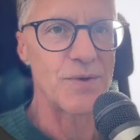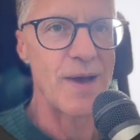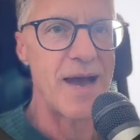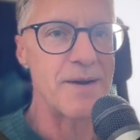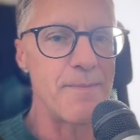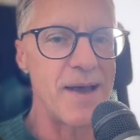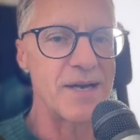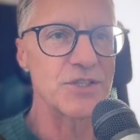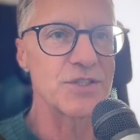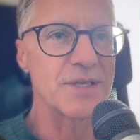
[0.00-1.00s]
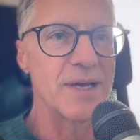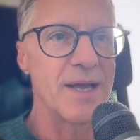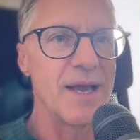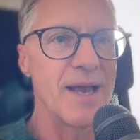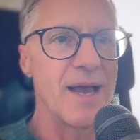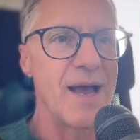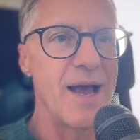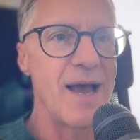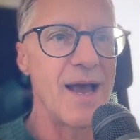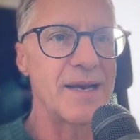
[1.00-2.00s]
add a mesh,
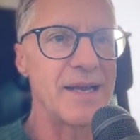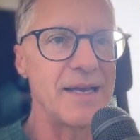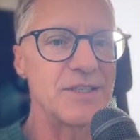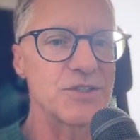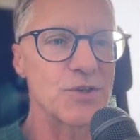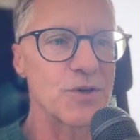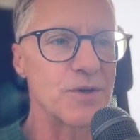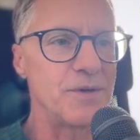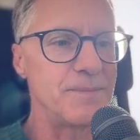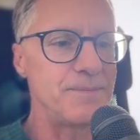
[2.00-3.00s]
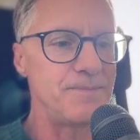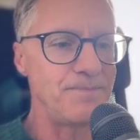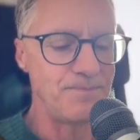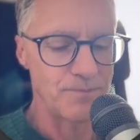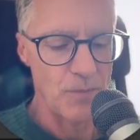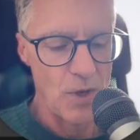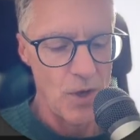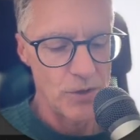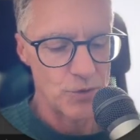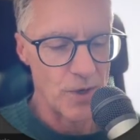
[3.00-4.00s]
add a circle.
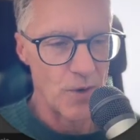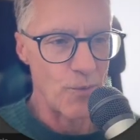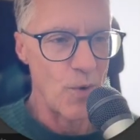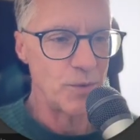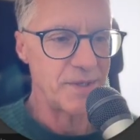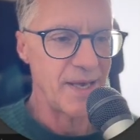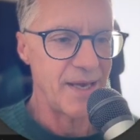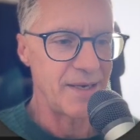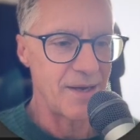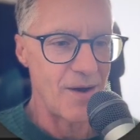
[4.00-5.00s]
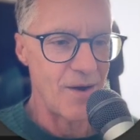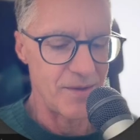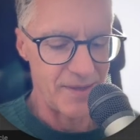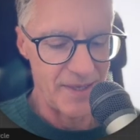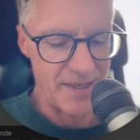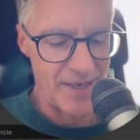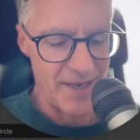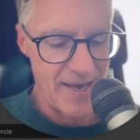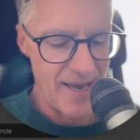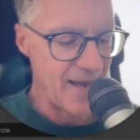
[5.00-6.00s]
So I'm going to rotate on the
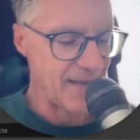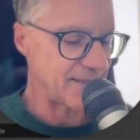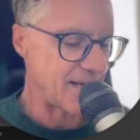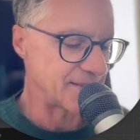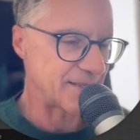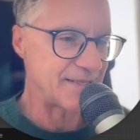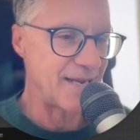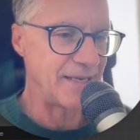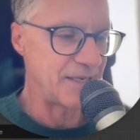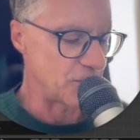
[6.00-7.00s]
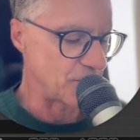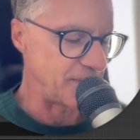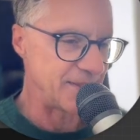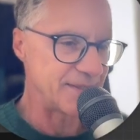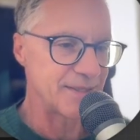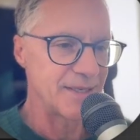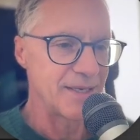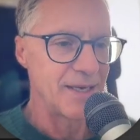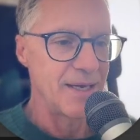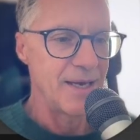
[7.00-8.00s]
x-axis 90 degrees.
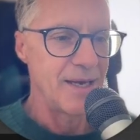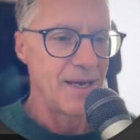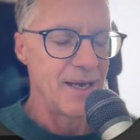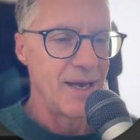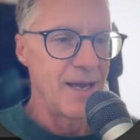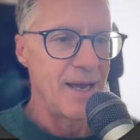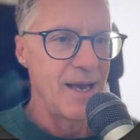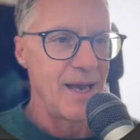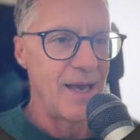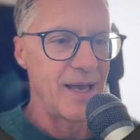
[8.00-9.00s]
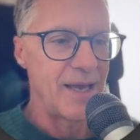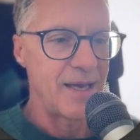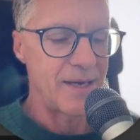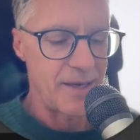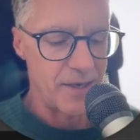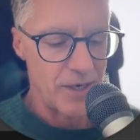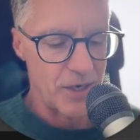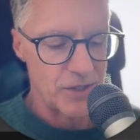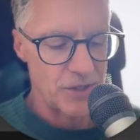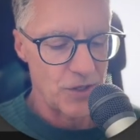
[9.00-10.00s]
And I'm going to
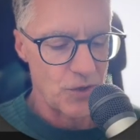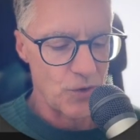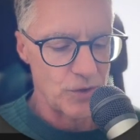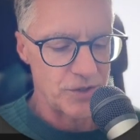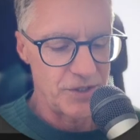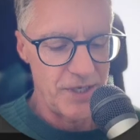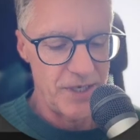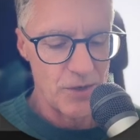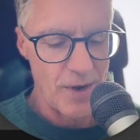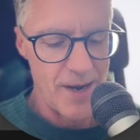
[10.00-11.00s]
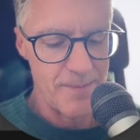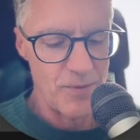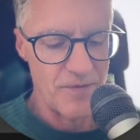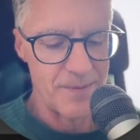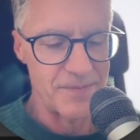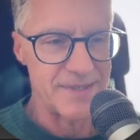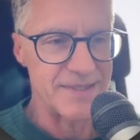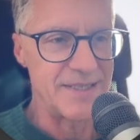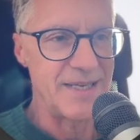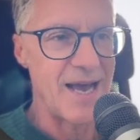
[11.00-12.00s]
G to grab, move it up the
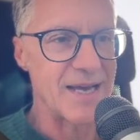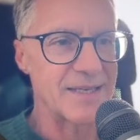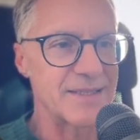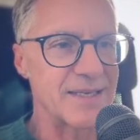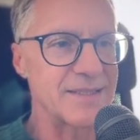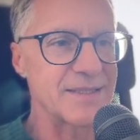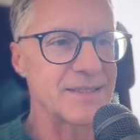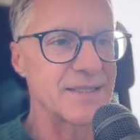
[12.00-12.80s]
z-axis.